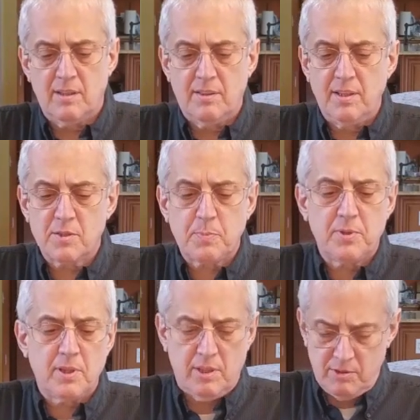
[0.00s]
This
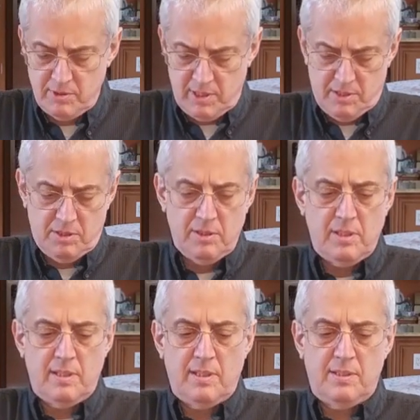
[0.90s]
particular edition
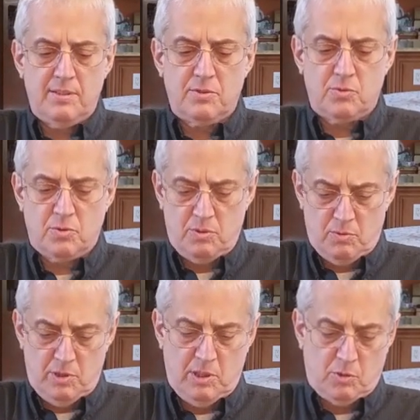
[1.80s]

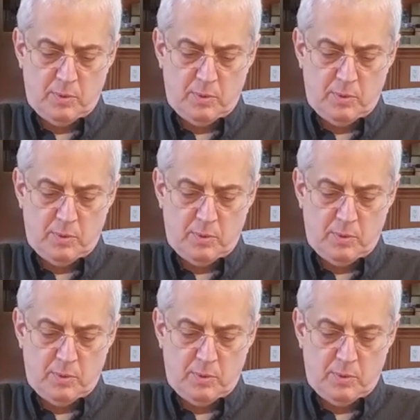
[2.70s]
it's